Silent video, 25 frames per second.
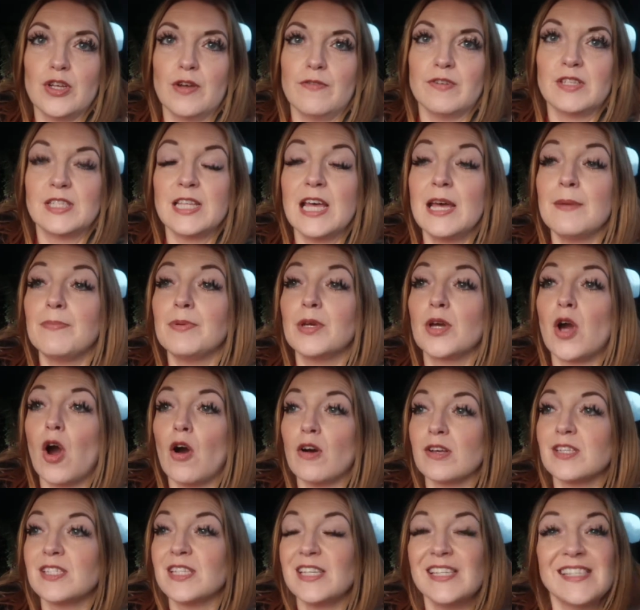service there,
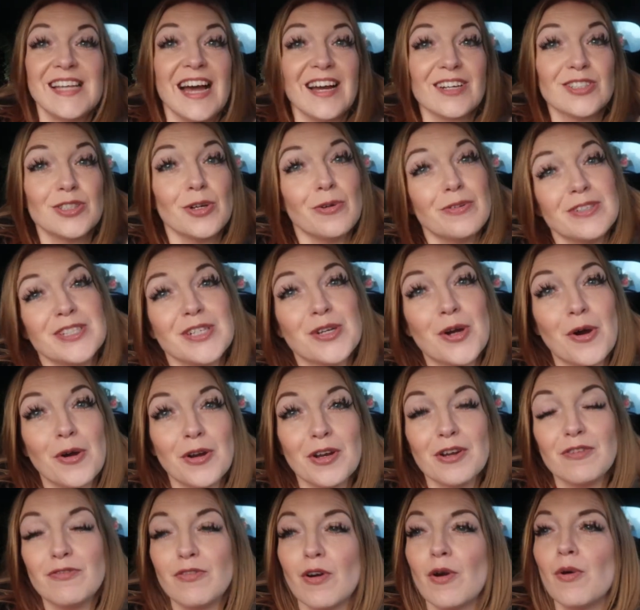because he's actually already
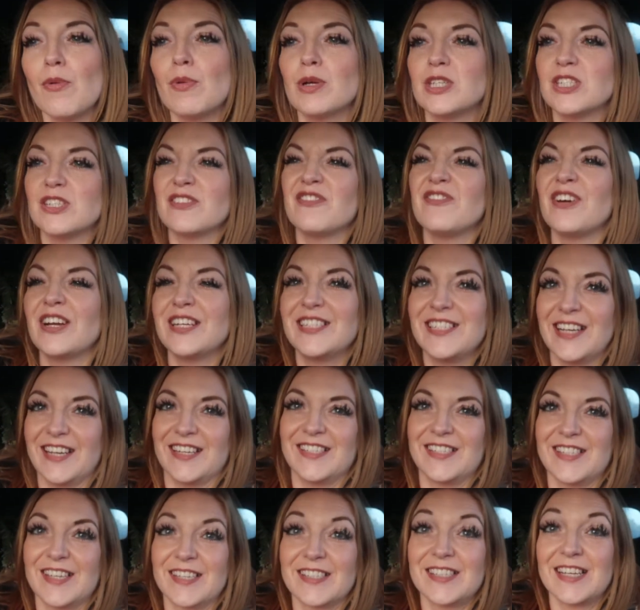cut it full, which is
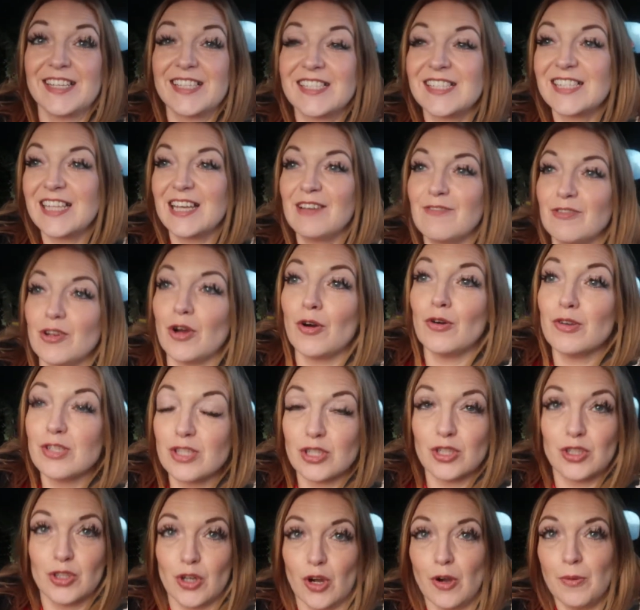fantastic. So that saved
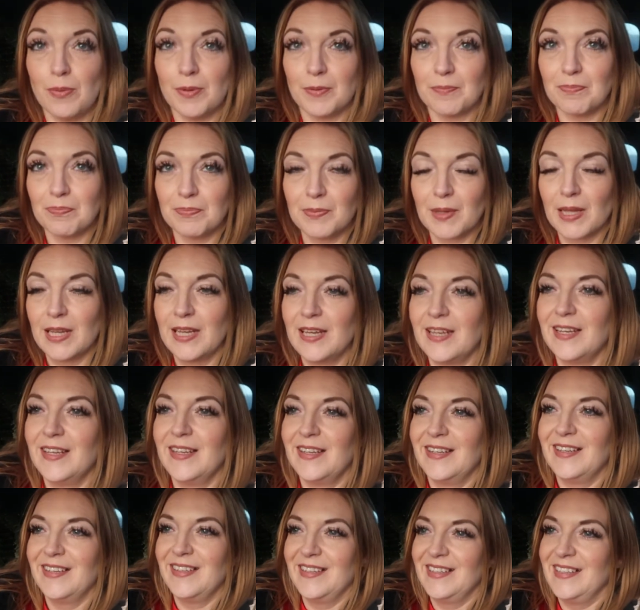us a job.
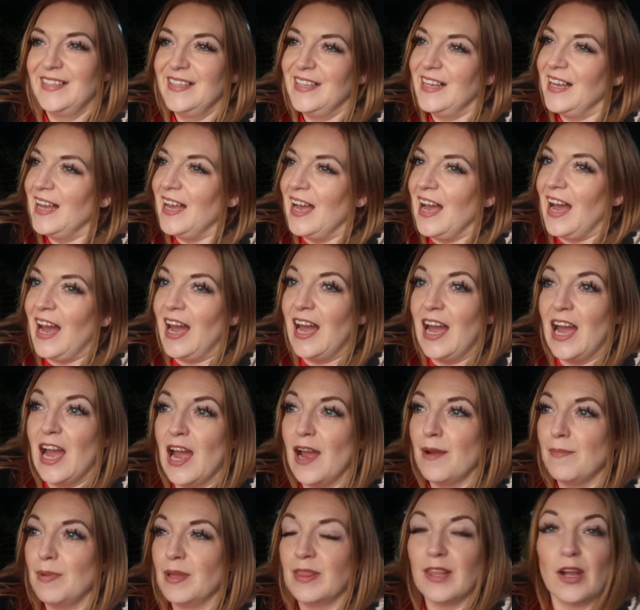
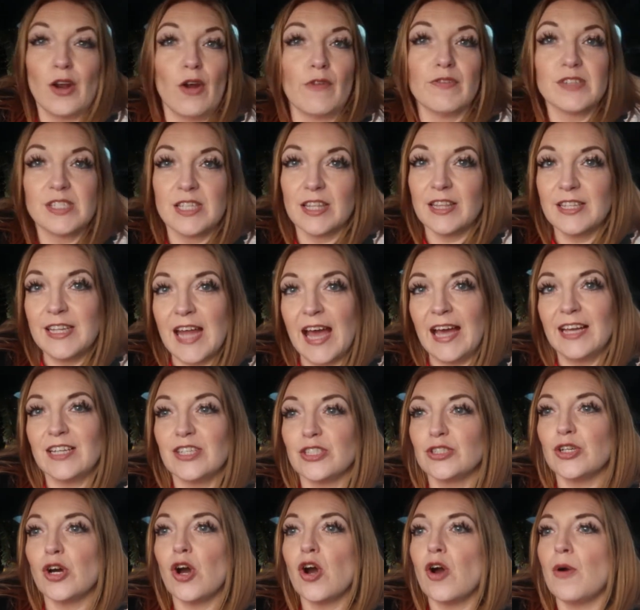Then obviously they netted
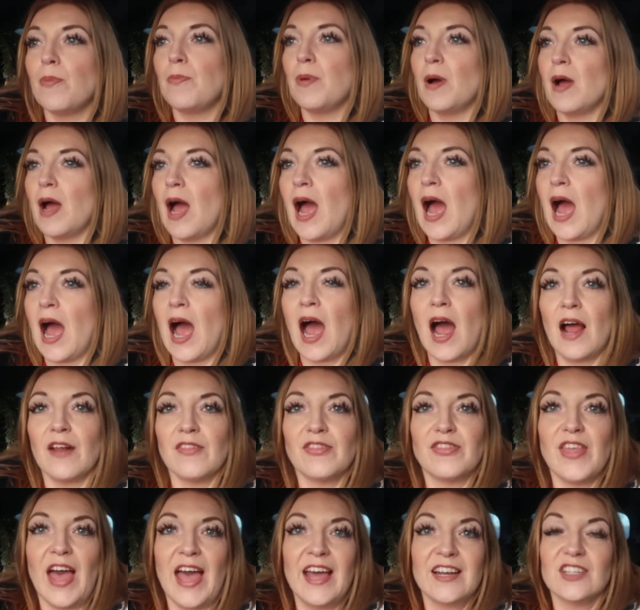it up,
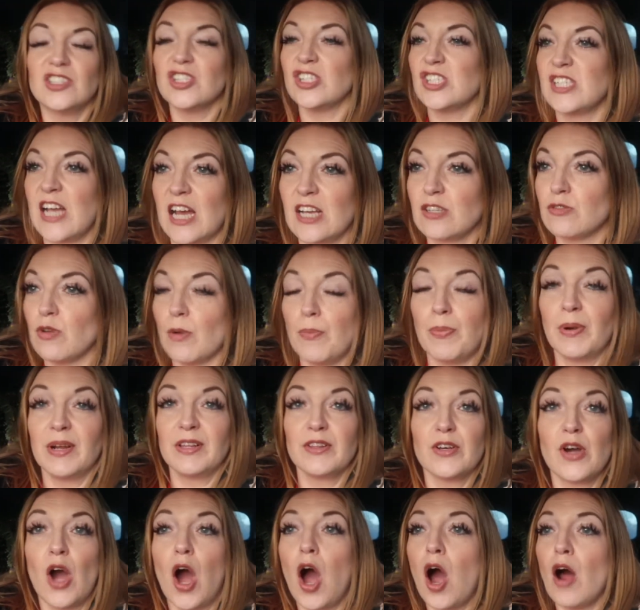and then just asked her to
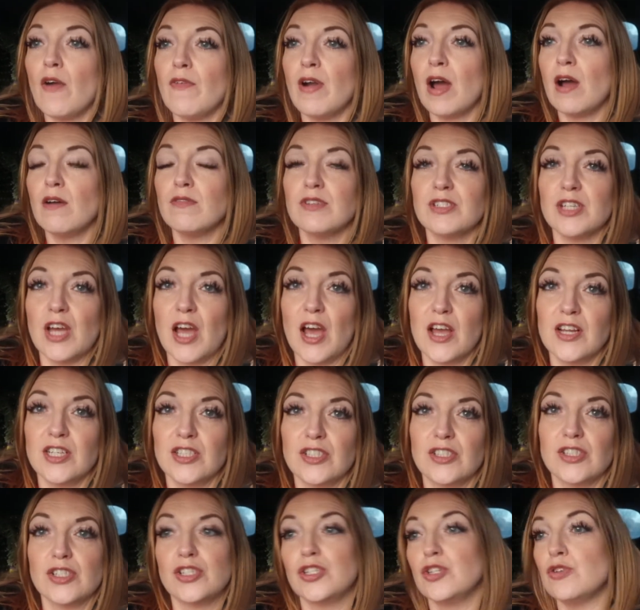bring the car around,
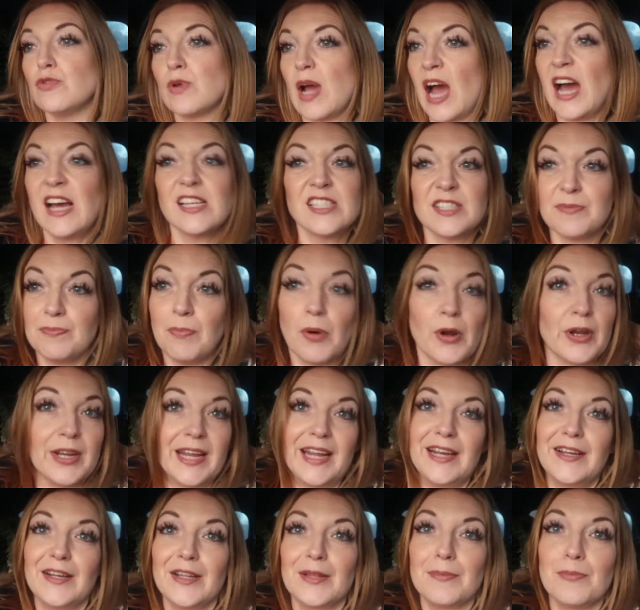and the two guys put
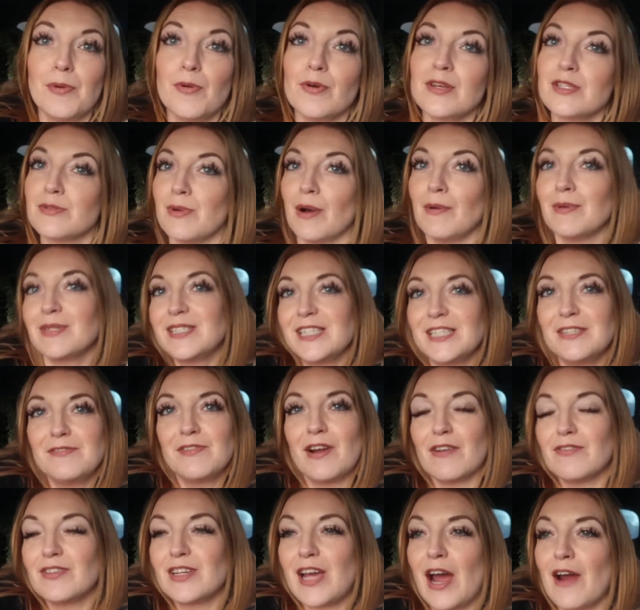it into the boot as well. We didn't
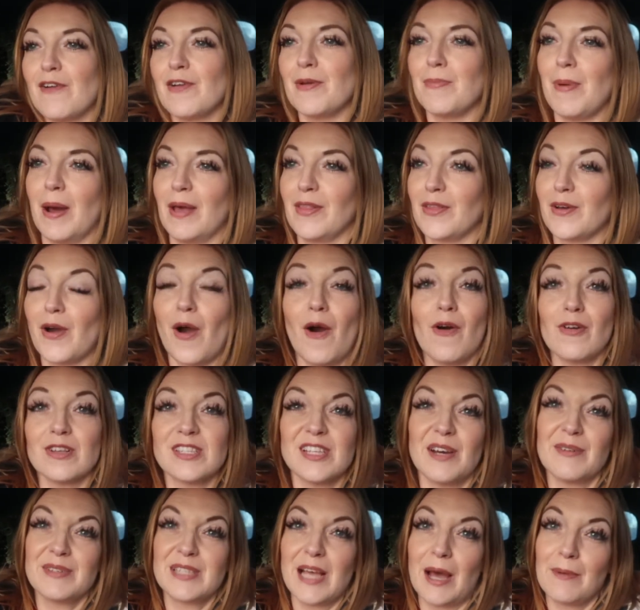even have to carry it back the car,
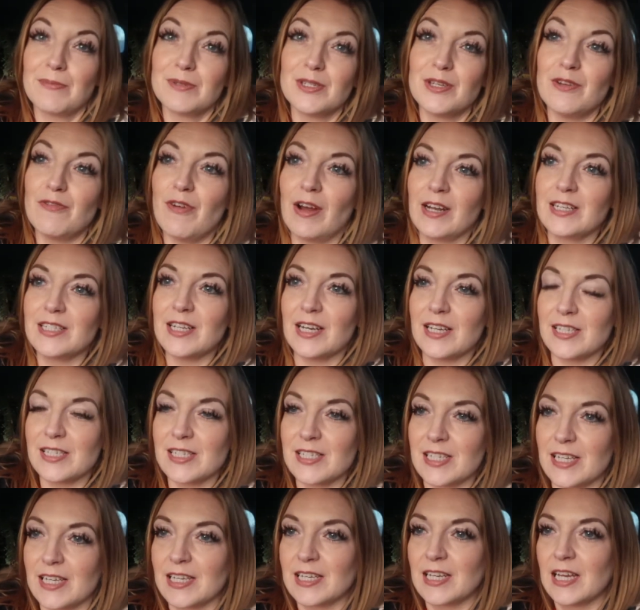so that was absolutely
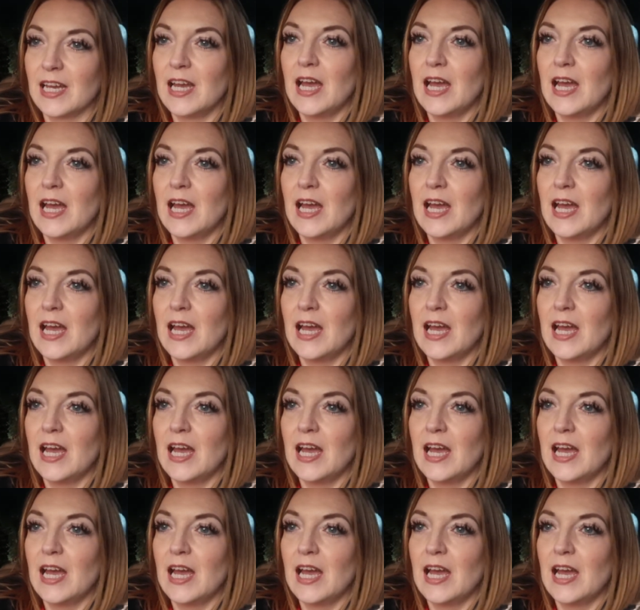fantastic.